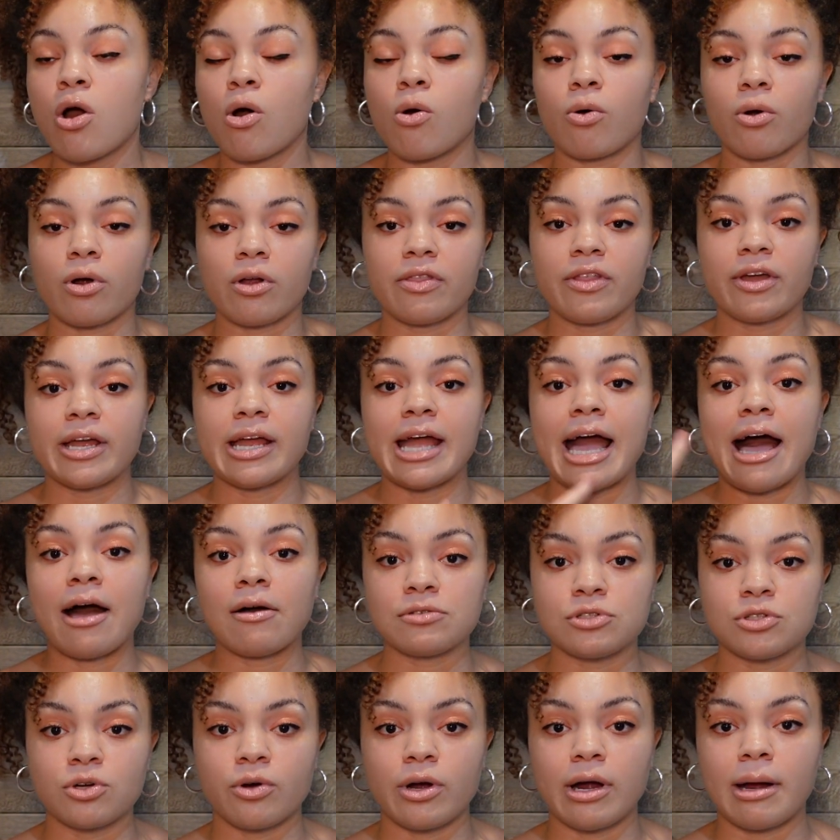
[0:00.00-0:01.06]
or the
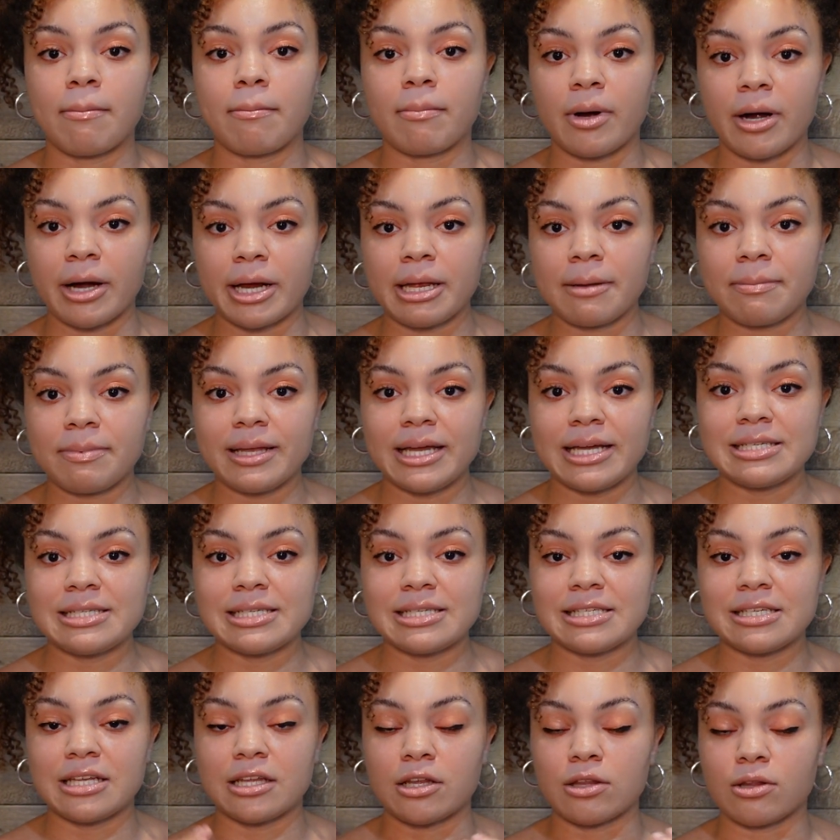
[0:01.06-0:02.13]
outdoor
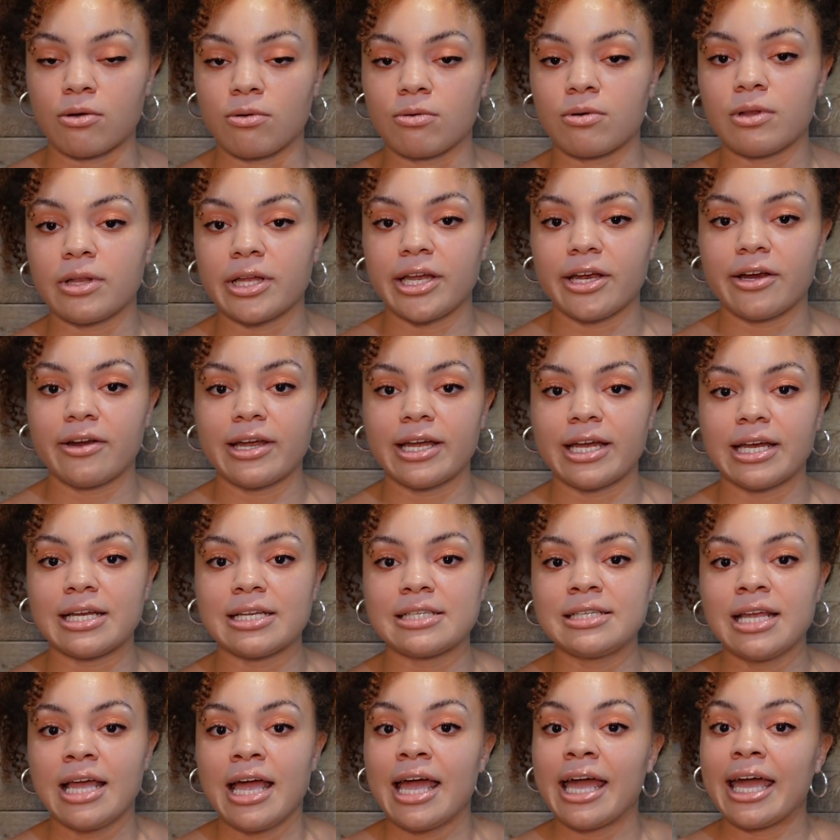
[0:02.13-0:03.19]
marketplaces in the local
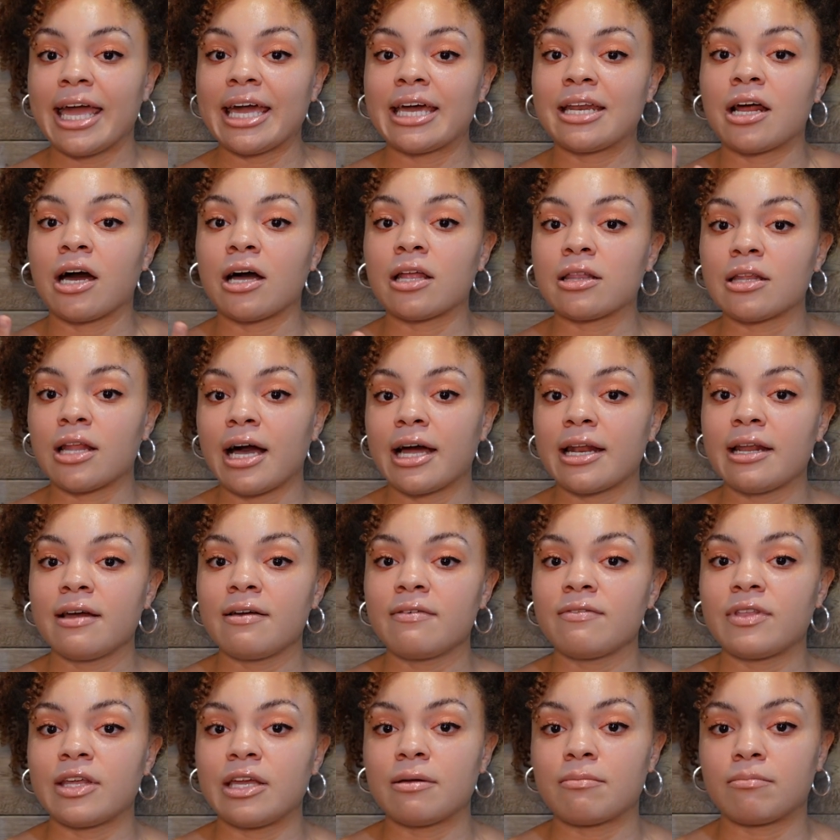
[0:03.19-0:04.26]
areas. And a lot
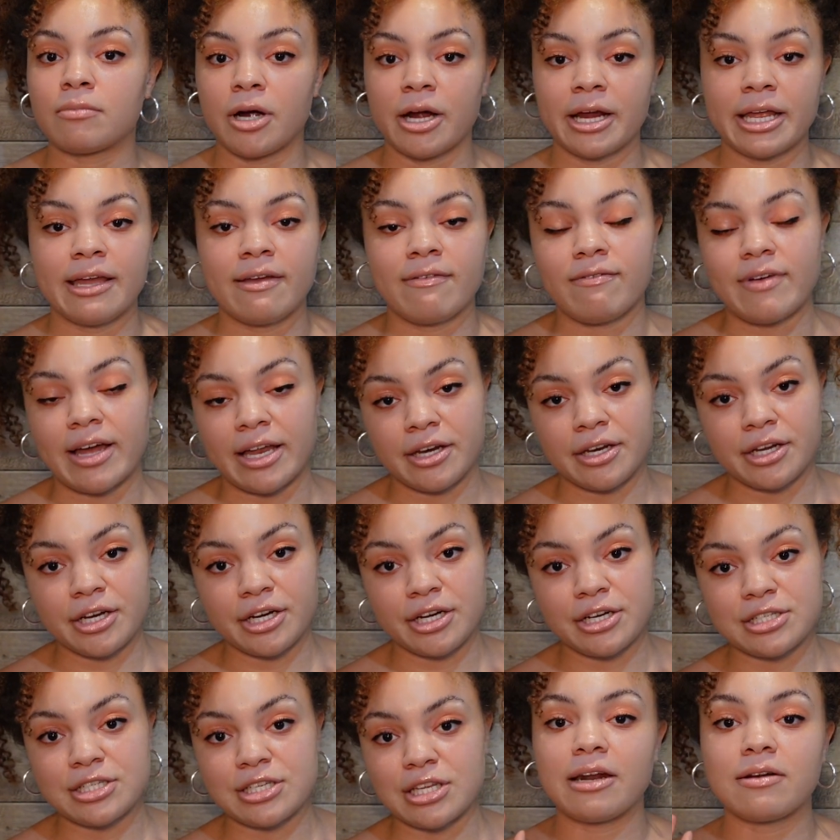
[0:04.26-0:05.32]
of the market
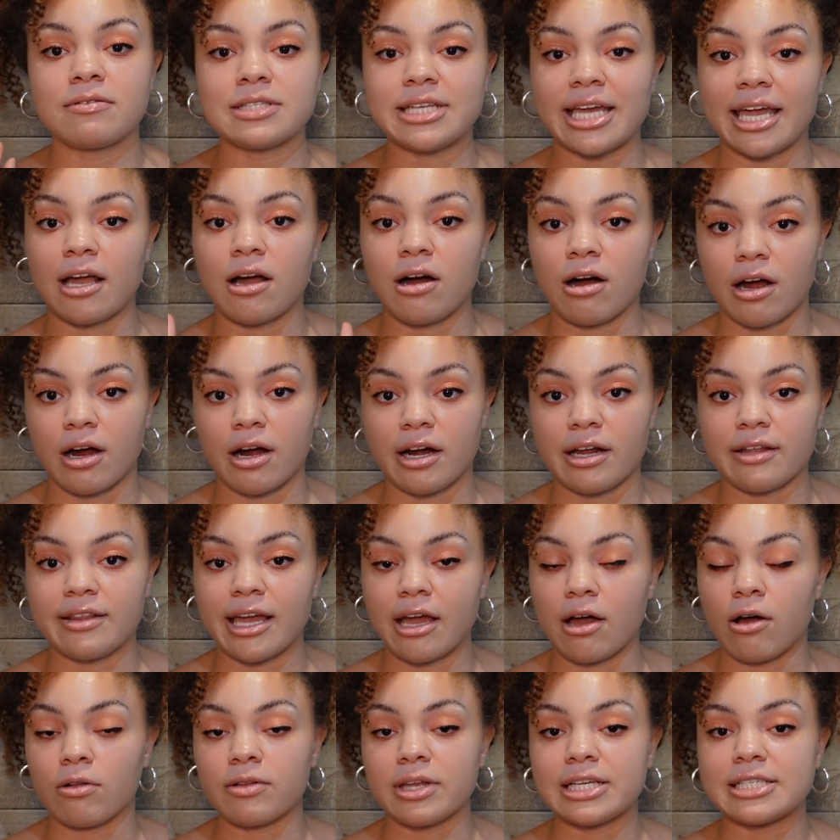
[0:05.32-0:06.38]
vendors, they don't take card,
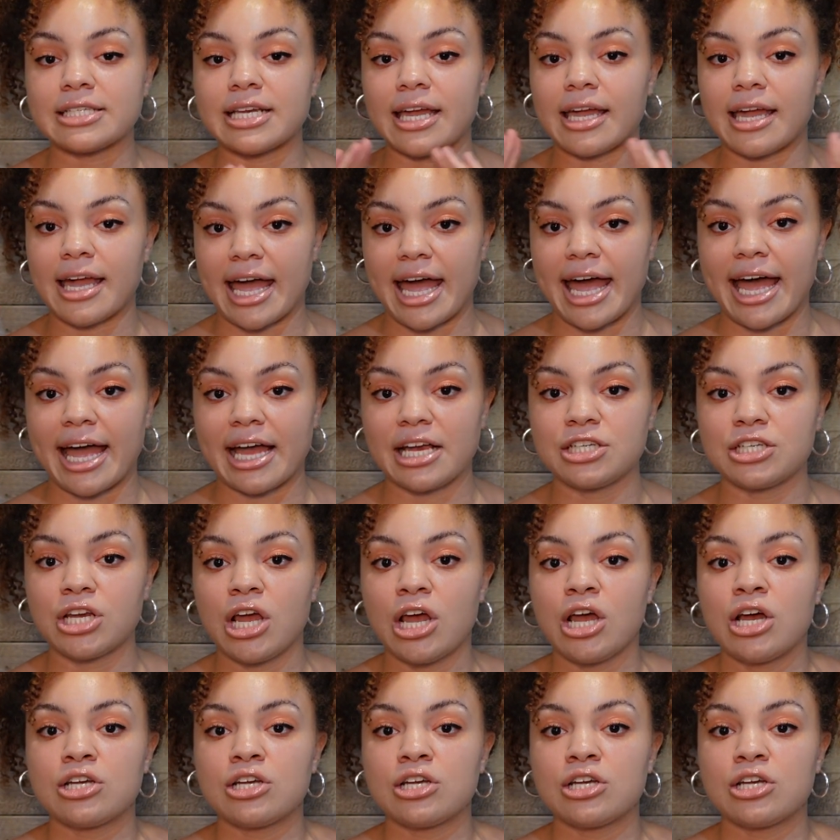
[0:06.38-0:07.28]
they only take cash.